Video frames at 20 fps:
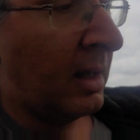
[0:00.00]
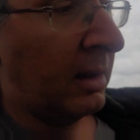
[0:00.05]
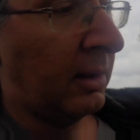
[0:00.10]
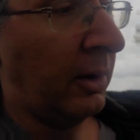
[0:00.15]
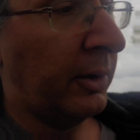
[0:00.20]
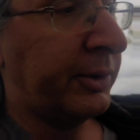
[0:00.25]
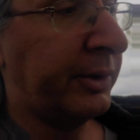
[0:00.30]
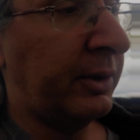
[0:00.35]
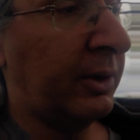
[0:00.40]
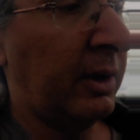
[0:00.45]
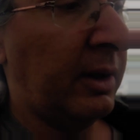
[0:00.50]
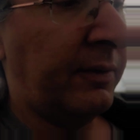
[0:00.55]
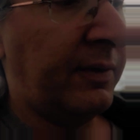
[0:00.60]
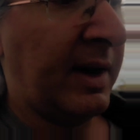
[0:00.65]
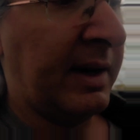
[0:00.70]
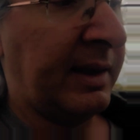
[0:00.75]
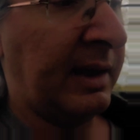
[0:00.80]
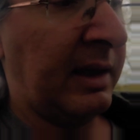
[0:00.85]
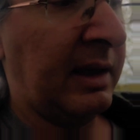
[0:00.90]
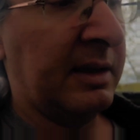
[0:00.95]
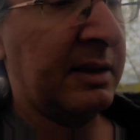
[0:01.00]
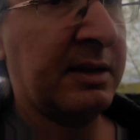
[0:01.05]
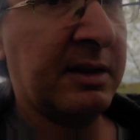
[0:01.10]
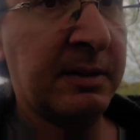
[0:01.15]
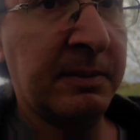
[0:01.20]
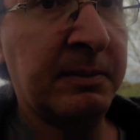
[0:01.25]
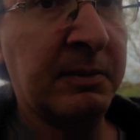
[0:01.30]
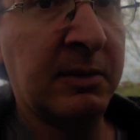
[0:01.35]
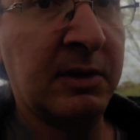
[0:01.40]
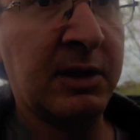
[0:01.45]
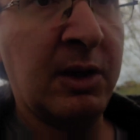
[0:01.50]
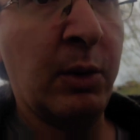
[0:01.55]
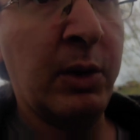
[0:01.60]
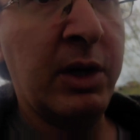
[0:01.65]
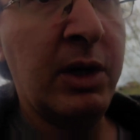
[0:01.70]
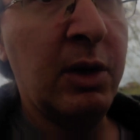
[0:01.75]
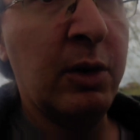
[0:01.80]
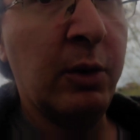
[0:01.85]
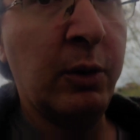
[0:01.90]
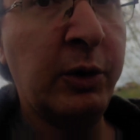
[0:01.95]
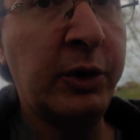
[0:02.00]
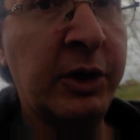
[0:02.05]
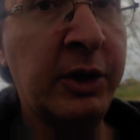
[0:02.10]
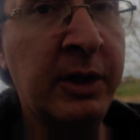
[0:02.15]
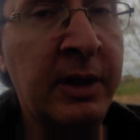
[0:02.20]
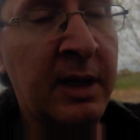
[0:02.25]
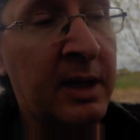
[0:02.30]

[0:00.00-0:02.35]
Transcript: Largely due to the fact that it's so huge